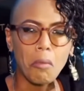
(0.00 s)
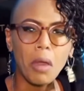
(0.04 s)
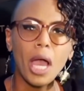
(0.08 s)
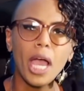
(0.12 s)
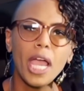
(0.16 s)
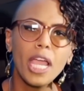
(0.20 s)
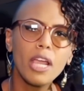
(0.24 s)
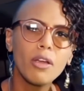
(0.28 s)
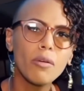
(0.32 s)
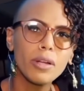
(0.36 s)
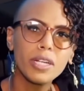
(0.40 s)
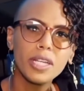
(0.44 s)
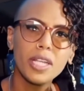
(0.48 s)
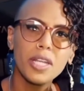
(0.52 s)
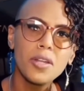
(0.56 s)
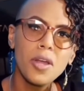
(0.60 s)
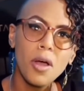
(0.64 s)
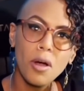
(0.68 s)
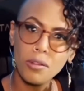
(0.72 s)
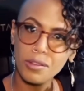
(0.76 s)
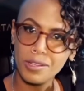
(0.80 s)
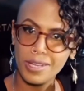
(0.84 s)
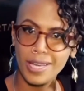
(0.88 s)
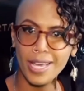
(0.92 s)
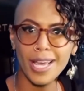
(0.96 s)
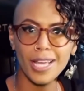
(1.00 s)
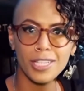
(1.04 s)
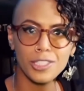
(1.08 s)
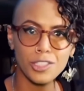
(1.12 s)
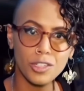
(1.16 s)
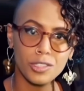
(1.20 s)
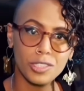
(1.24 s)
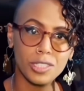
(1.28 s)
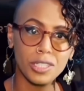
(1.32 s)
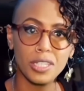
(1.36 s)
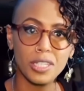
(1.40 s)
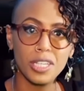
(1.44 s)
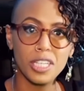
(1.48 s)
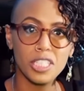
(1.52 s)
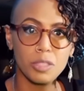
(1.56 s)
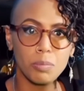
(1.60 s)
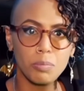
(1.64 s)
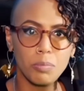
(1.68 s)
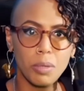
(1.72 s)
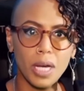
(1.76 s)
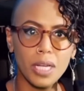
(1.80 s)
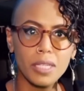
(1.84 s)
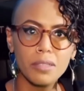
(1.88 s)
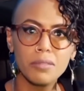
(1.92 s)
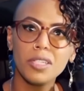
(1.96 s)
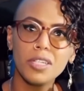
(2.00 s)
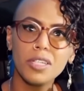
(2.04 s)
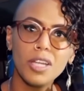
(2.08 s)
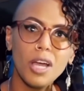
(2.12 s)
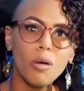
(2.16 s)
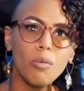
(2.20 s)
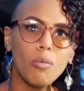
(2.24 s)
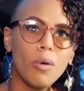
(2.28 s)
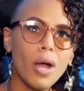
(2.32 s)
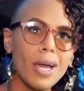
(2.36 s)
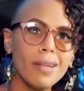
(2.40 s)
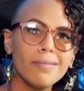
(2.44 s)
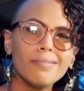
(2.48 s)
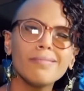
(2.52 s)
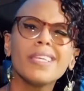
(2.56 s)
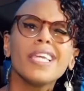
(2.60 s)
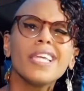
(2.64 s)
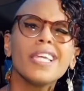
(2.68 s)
I already know the answer to this, but you know what?